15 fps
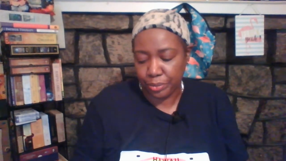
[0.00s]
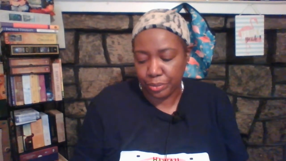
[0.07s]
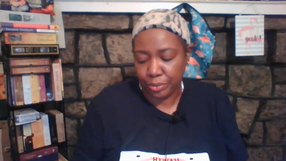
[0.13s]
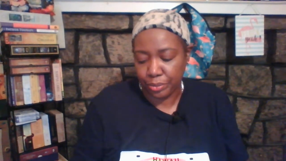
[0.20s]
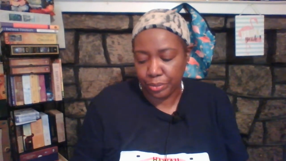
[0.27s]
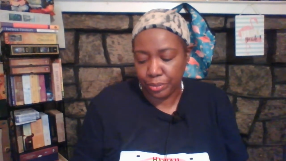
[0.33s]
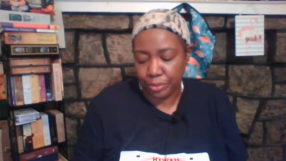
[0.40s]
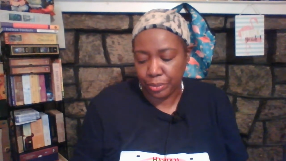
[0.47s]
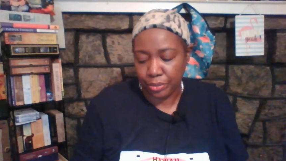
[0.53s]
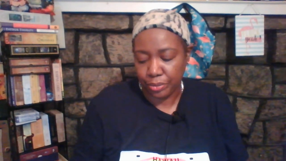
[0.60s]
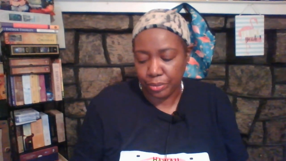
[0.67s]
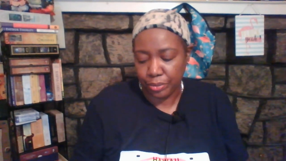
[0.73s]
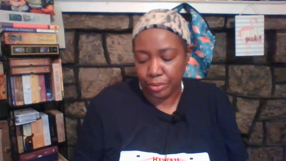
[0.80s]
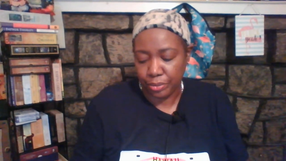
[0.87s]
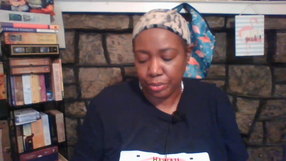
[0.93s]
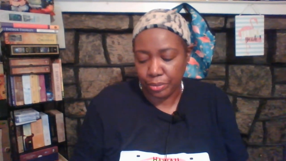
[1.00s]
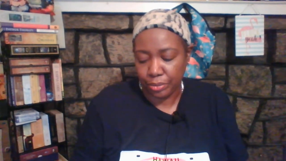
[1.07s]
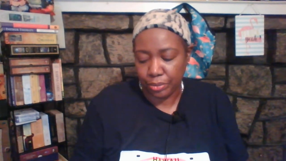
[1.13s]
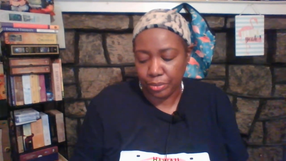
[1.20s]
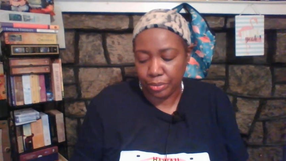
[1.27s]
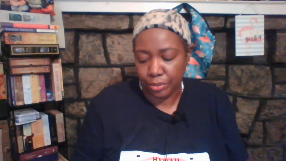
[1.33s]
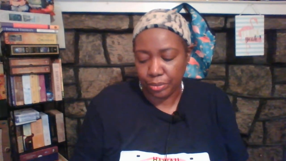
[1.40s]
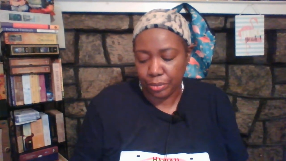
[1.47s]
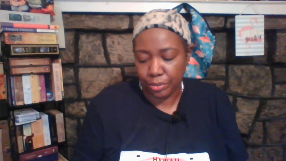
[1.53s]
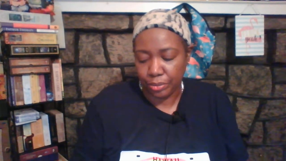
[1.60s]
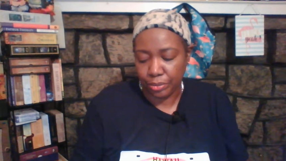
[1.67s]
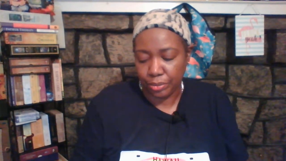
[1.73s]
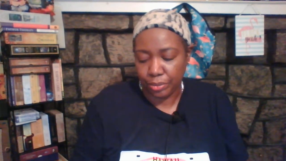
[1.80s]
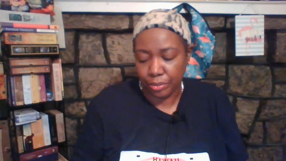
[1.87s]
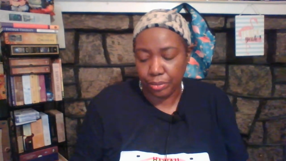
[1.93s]

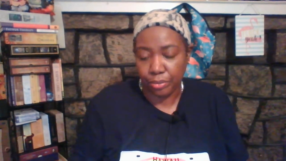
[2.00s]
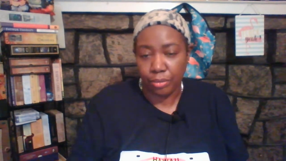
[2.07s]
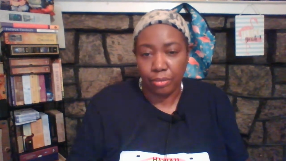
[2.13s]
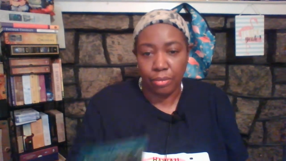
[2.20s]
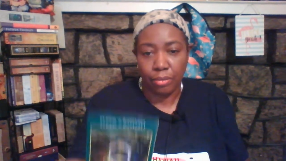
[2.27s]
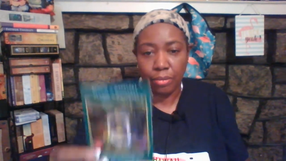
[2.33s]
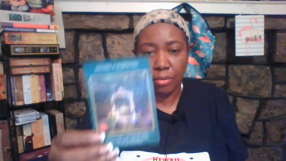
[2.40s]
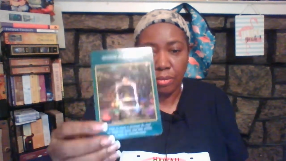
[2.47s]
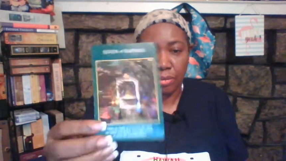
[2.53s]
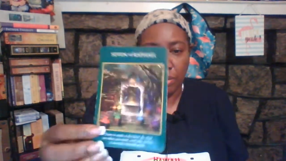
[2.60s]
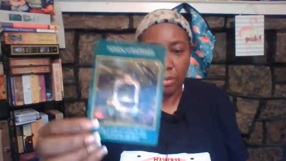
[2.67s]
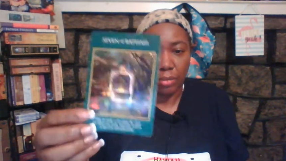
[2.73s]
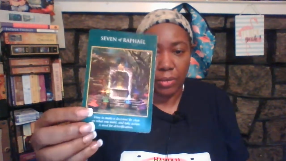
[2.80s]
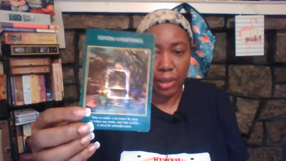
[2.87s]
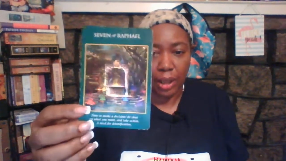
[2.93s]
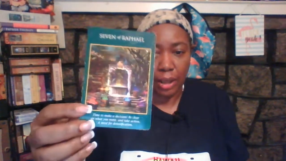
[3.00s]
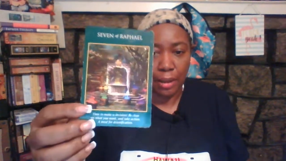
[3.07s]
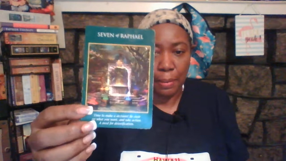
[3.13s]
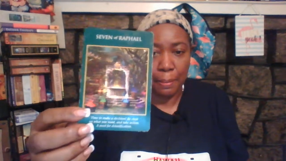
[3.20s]
(no one is talking)